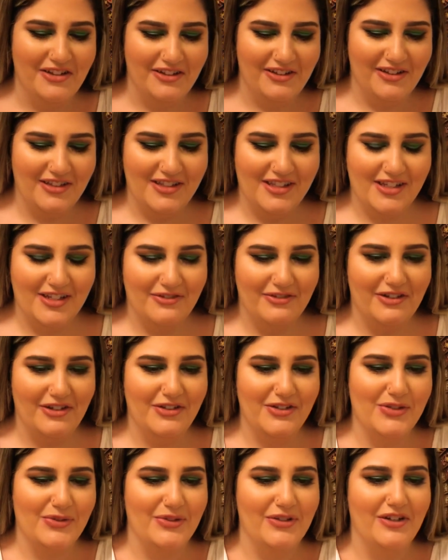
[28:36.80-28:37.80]
Let's see what
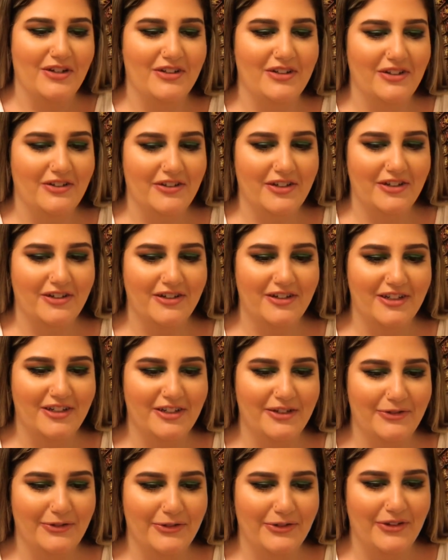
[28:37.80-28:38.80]
else we got going on
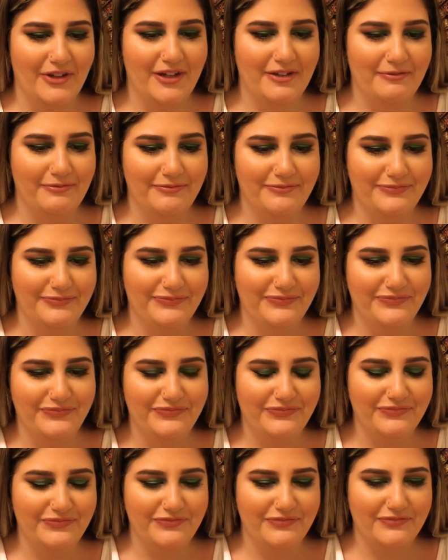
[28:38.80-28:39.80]
here. Hold on.
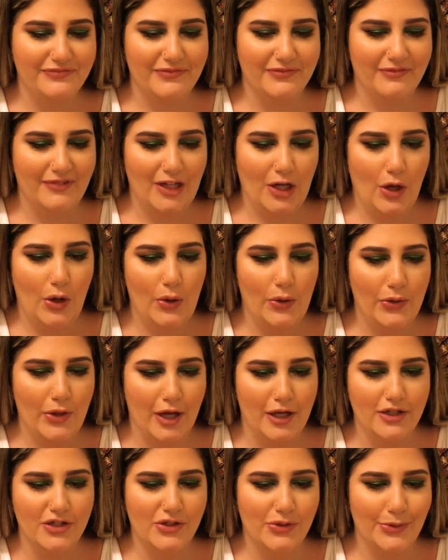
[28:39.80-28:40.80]
Hold
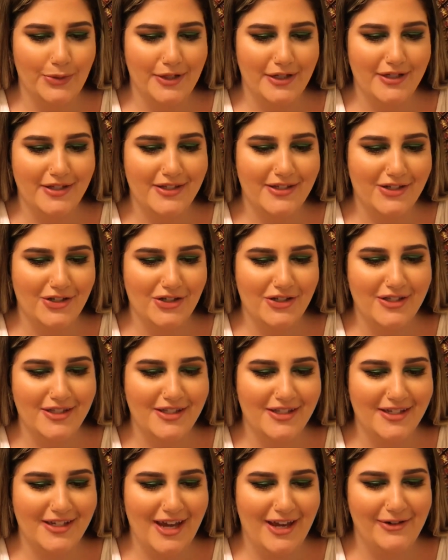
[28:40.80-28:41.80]
on, Taurus. Just
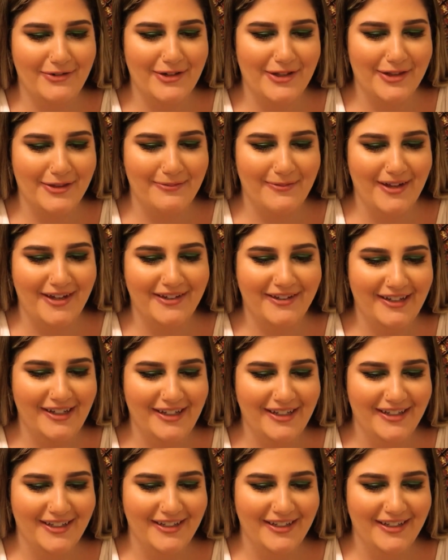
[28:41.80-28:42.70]
stay with me.